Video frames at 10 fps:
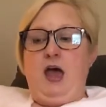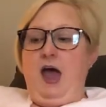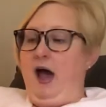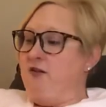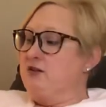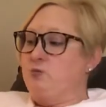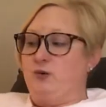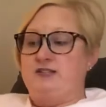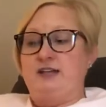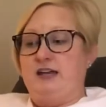Alice,
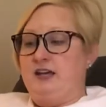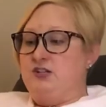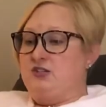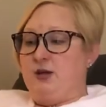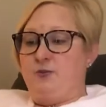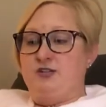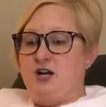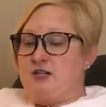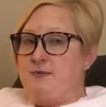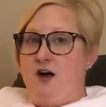once again, just like we
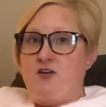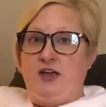talked about,